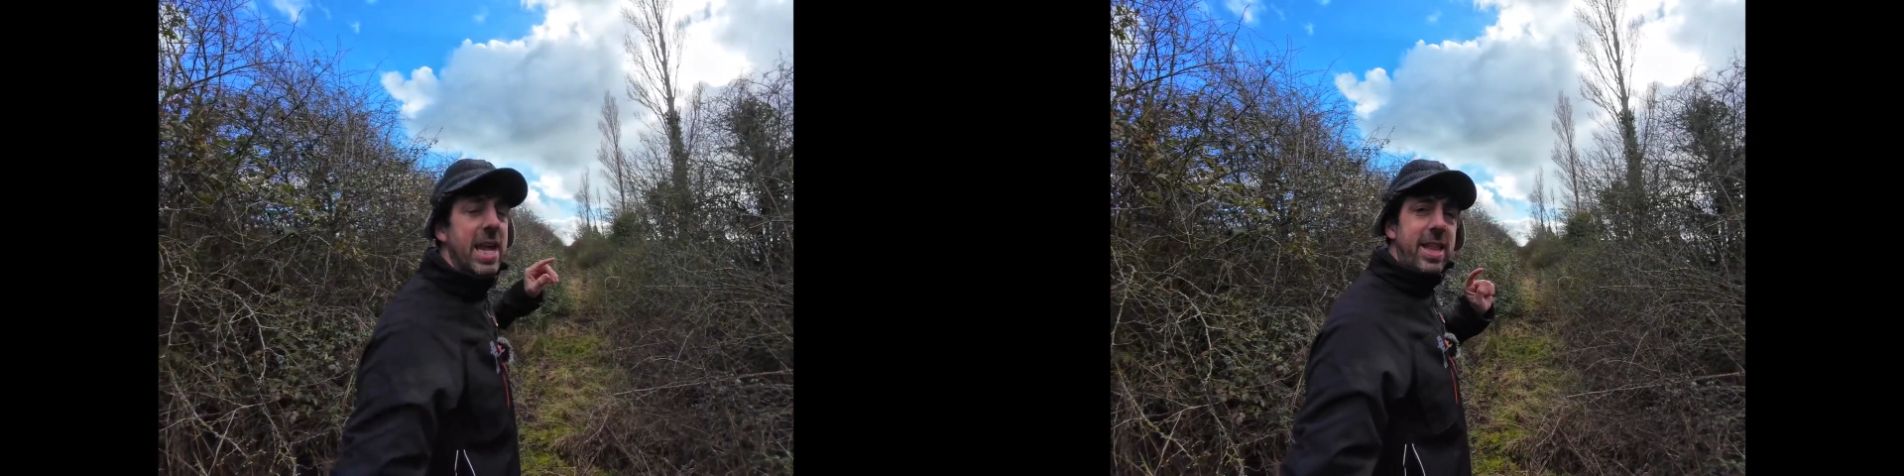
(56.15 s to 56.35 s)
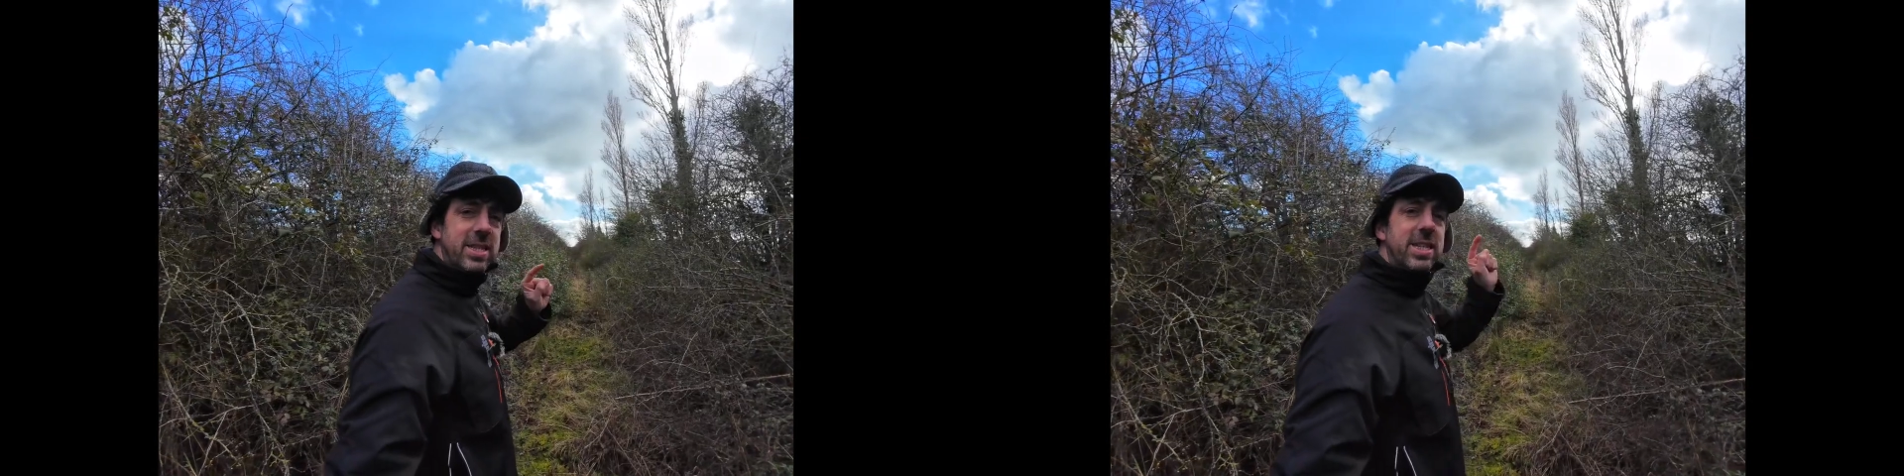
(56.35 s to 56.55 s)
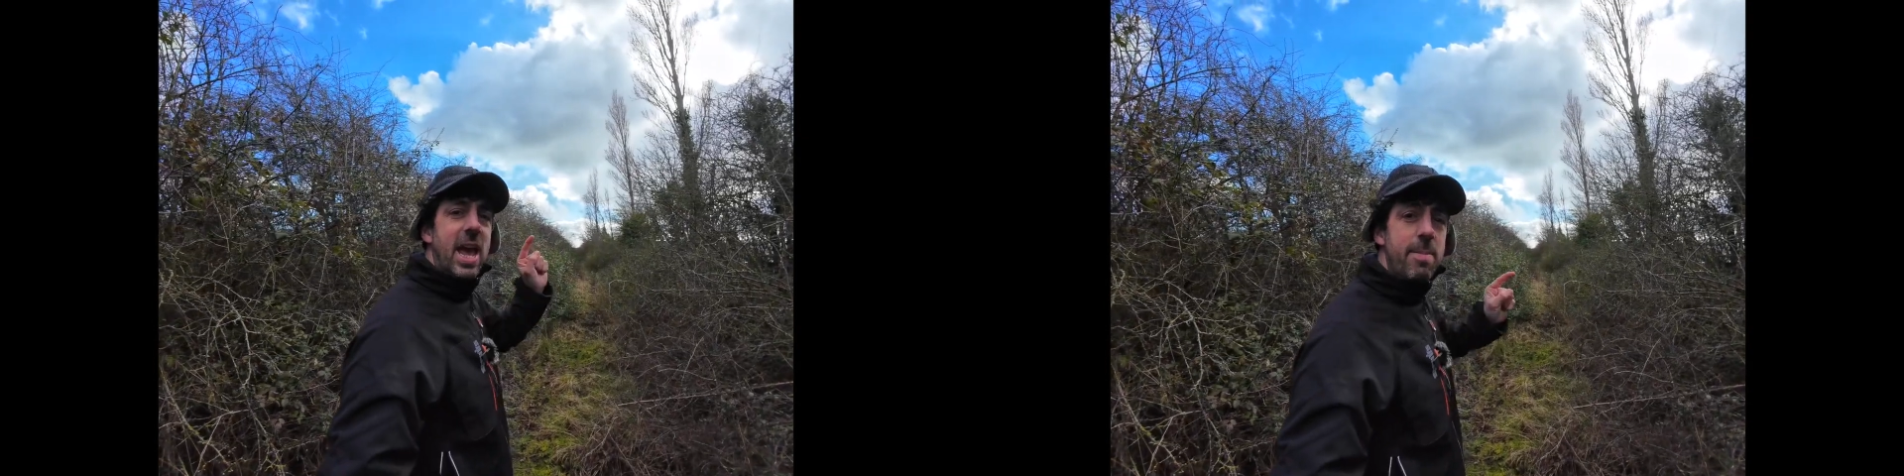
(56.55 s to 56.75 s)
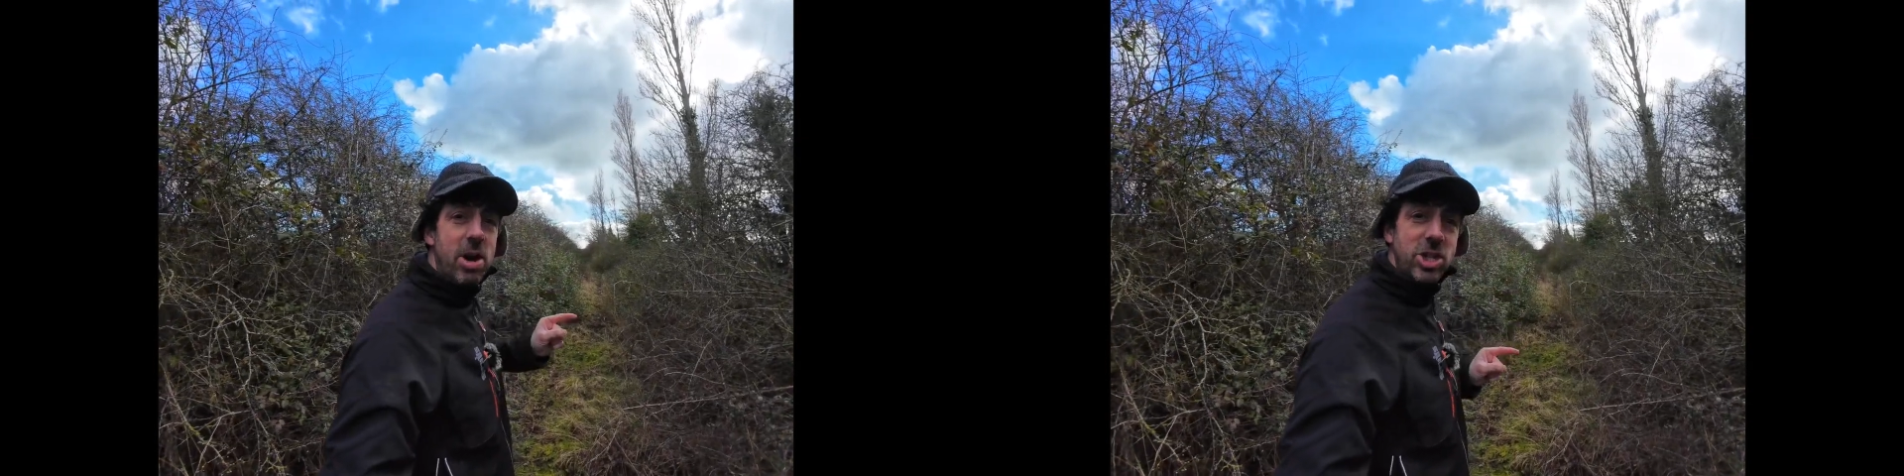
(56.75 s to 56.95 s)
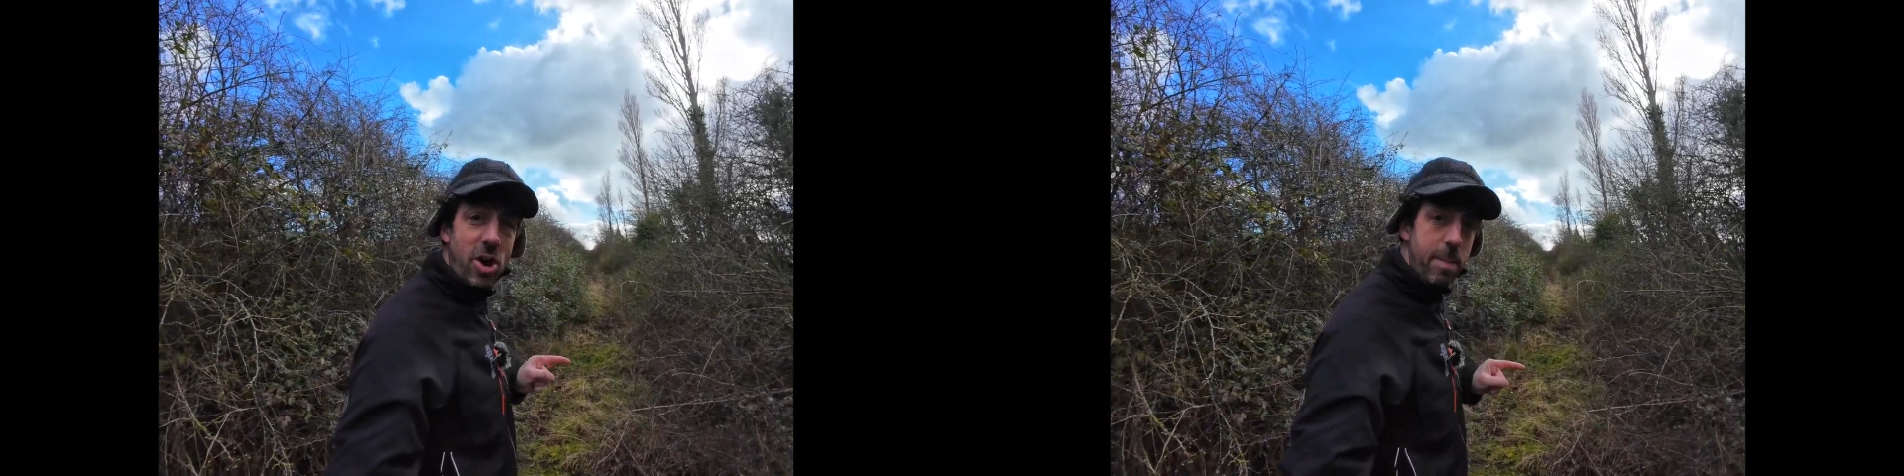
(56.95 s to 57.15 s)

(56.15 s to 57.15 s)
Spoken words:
It doesn't get much higher